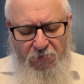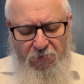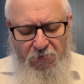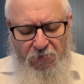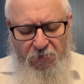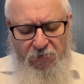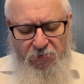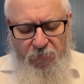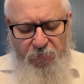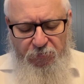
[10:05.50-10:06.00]

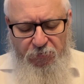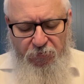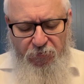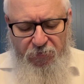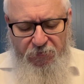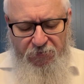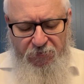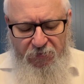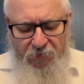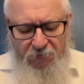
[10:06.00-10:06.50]
its
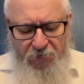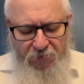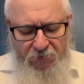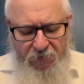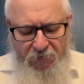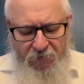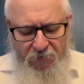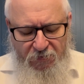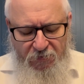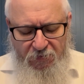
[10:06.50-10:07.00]
purity,
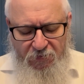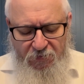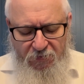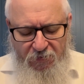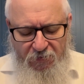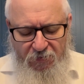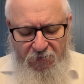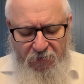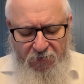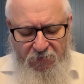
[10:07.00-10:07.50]

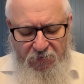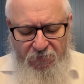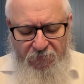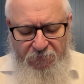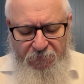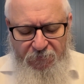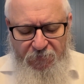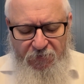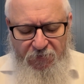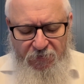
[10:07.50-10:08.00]
its
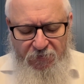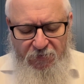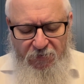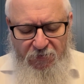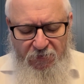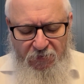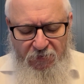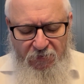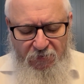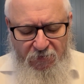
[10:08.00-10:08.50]

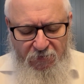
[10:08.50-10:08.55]
infinity,